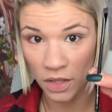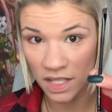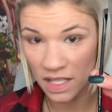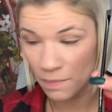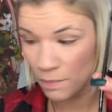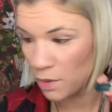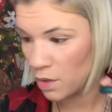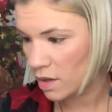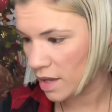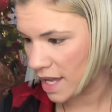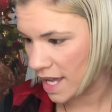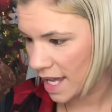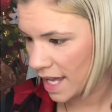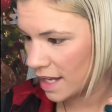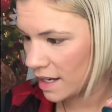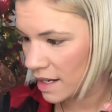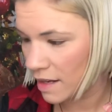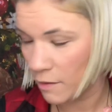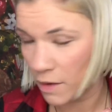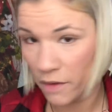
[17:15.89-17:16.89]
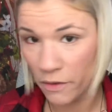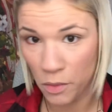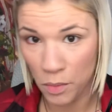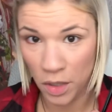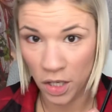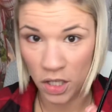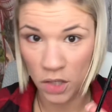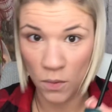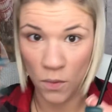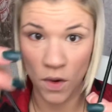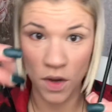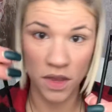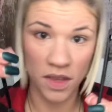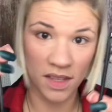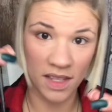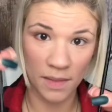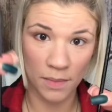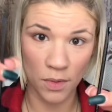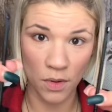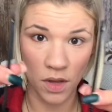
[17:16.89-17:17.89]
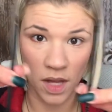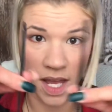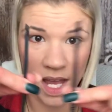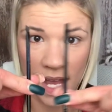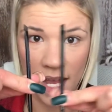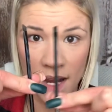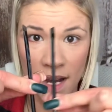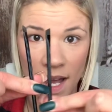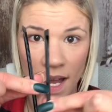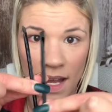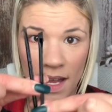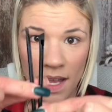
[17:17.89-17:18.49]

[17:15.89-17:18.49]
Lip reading: spoolie end, and we have a brush with the spoolie end.